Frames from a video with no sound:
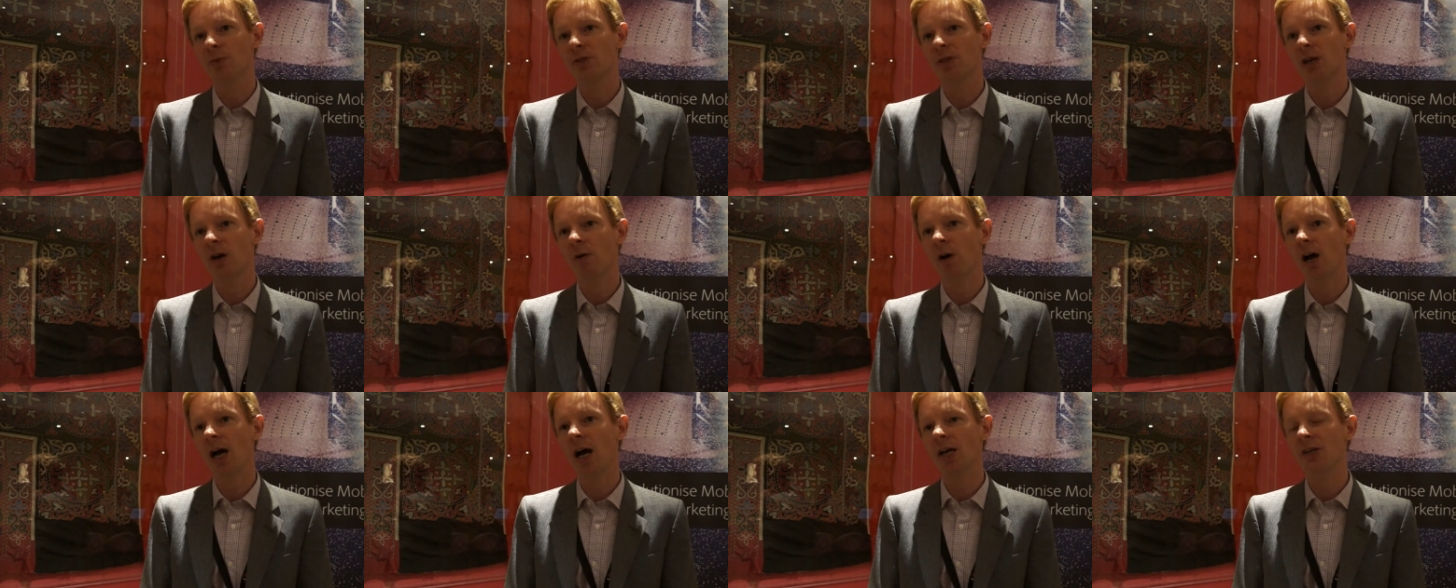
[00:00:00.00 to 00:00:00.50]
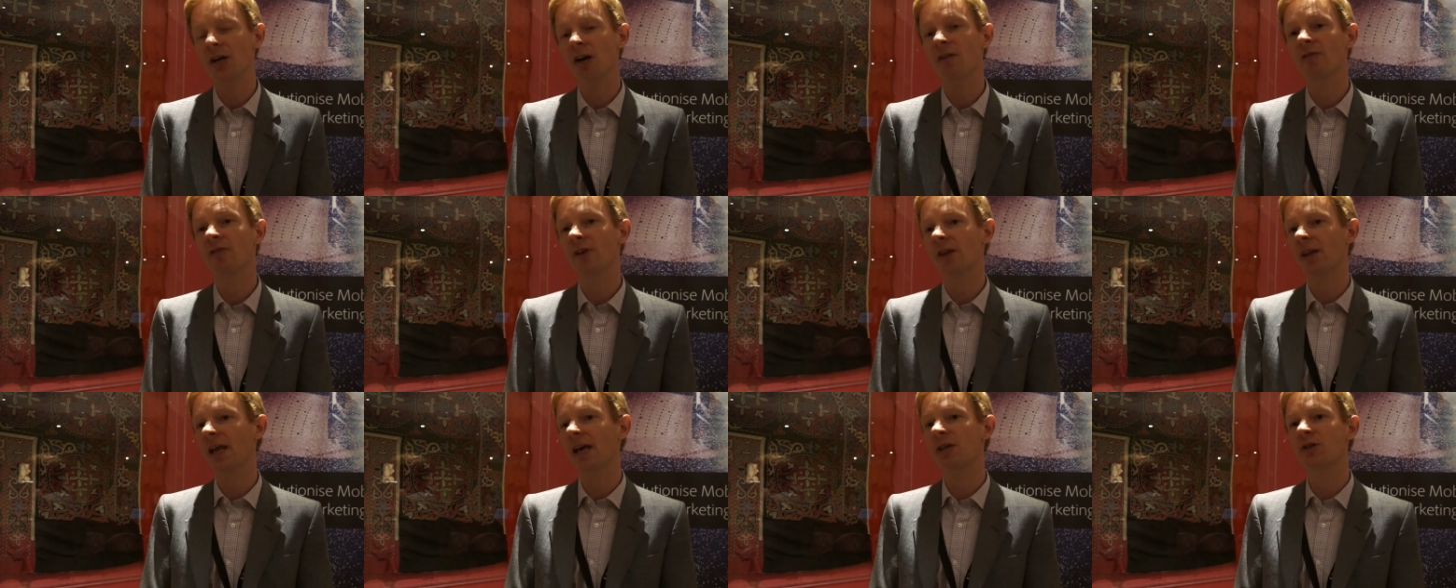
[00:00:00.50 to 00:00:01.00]
So I, I, don't
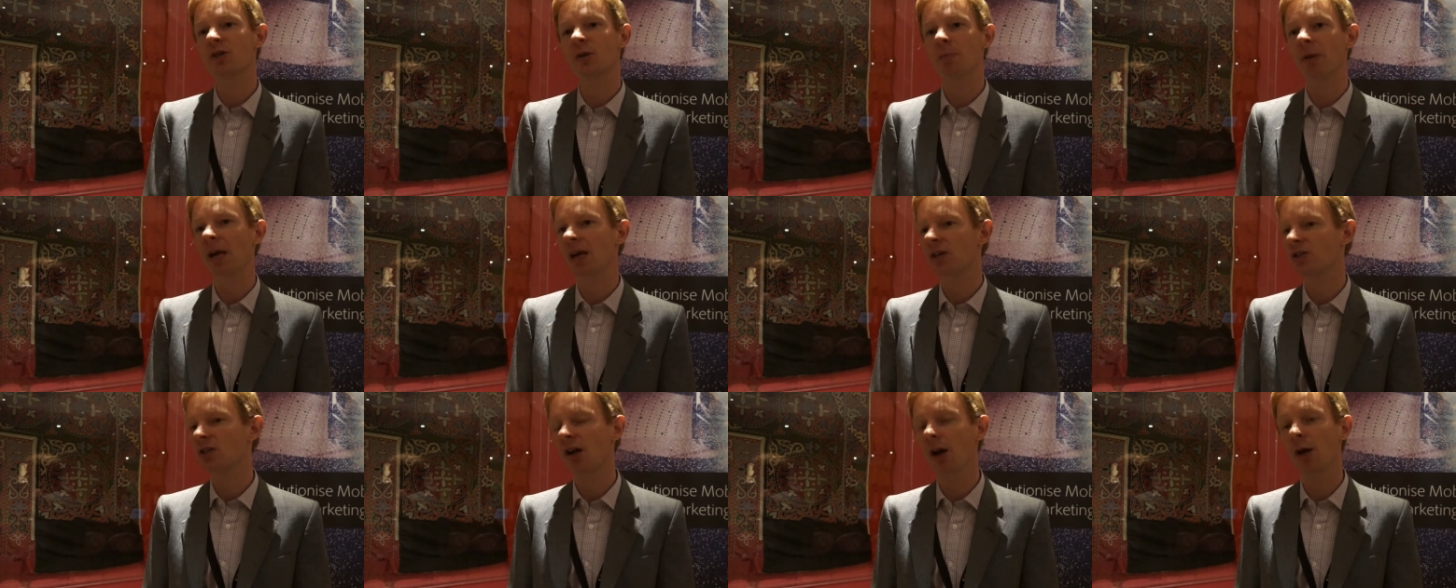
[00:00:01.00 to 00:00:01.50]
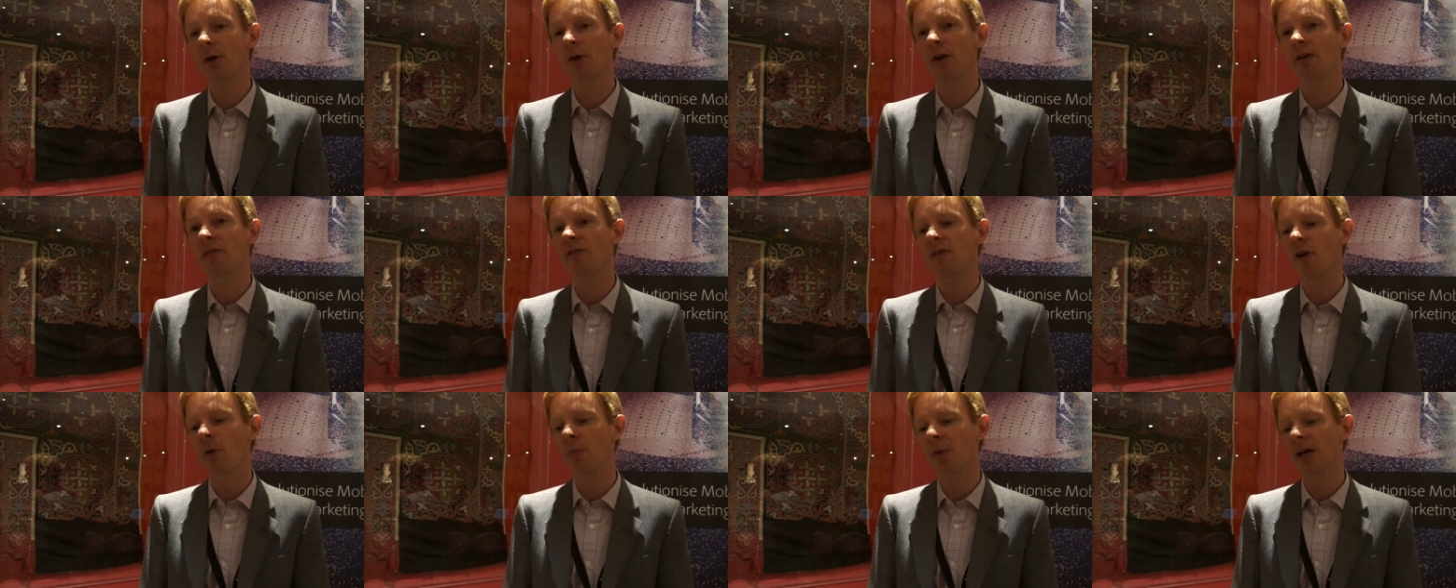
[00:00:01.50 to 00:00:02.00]
think they should be excluded
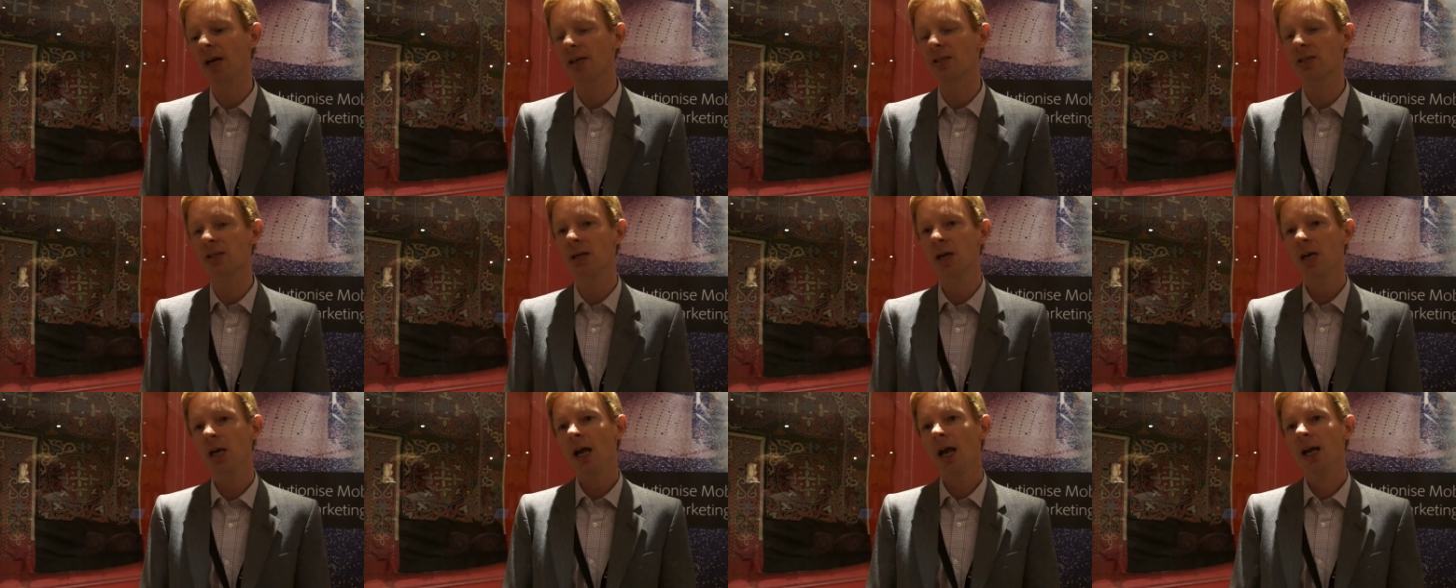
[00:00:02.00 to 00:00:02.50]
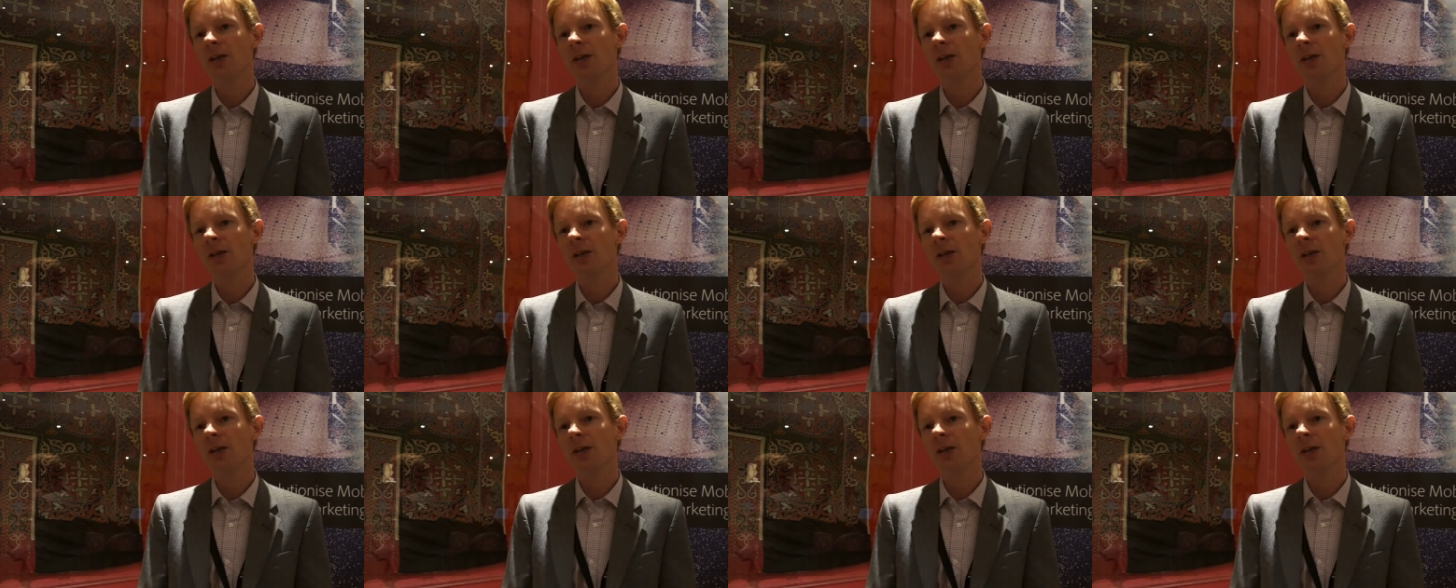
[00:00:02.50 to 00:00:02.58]
from this.